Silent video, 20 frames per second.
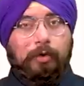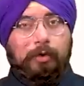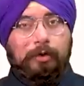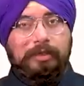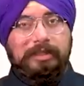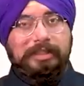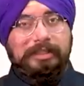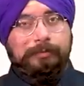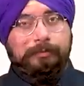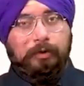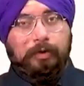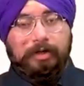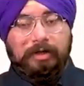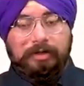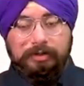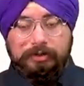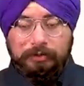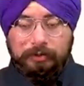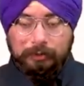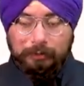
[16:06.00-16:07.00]
all these
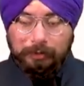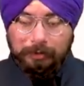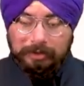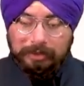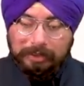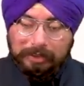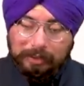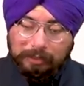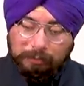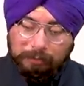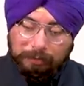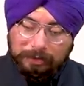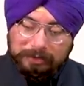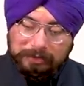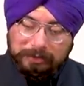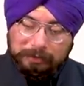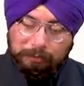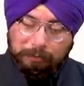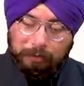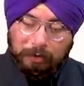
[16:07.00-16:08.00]
products to
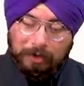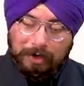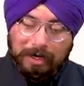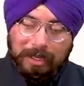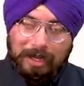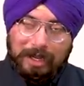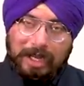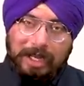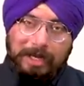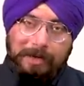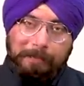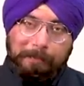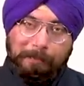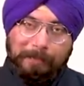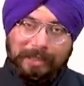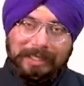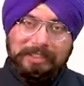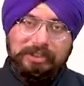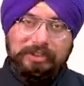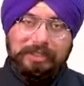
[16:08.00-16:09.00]
first of all our
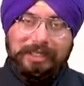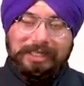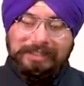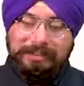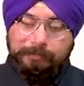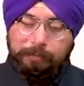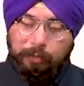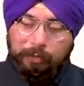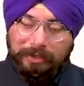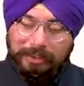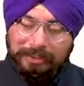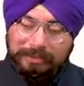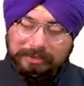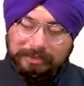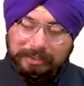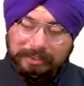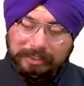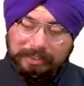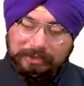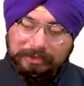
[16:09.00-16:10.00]
major export
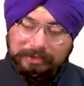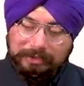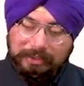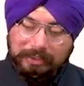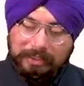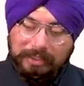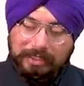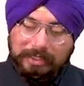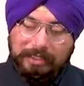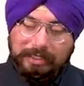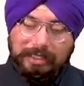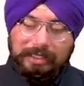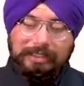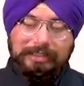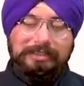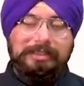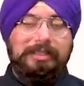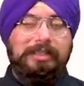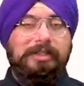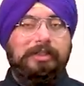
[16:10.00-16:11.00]
destination
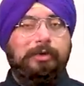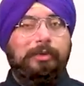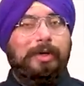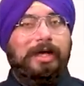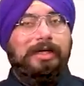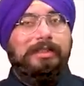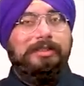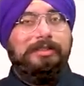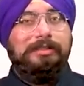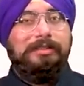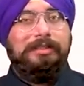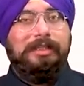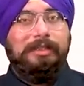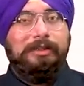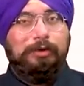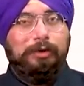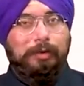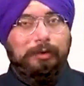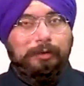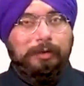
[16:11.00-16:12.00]
is United
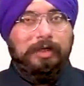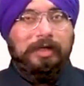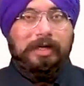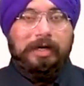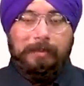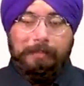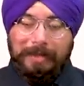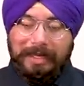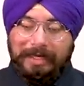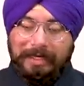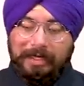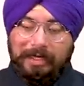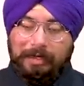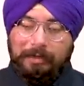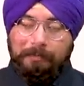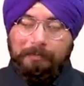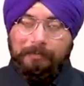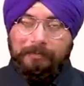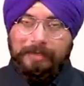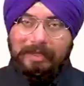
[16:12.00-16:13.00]
States of America
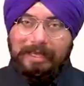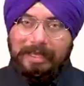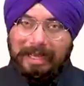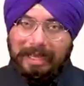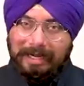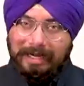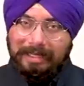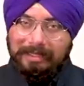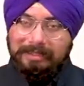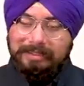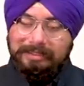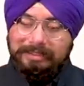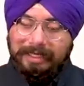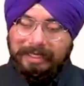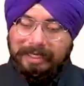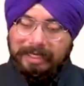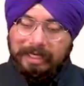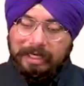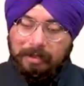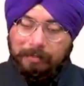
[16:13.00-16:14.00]
and at the
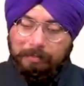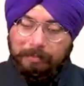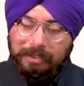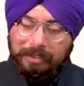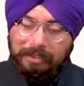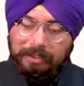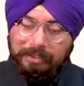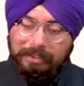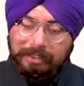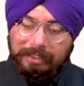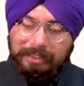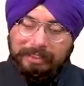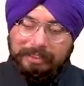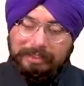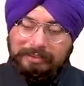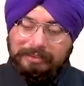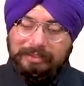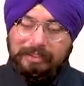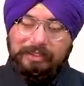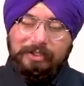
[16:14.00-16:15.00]
second number it
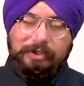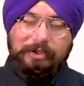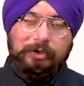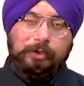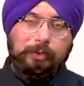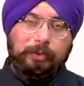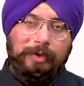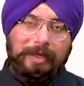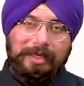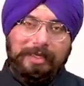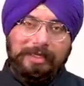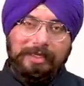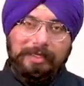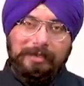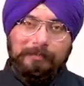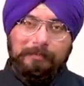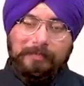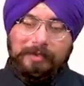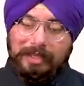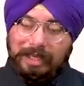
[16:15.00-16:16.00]
is
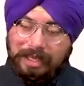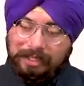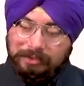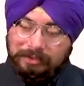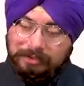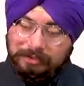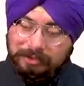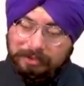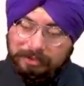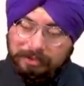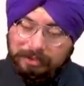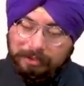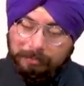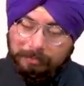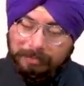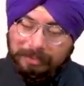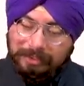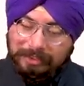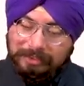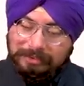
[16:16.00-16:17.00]
UAE at the third
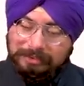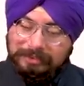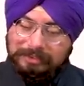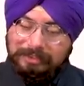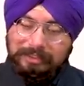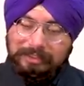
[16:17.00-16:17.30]
number it's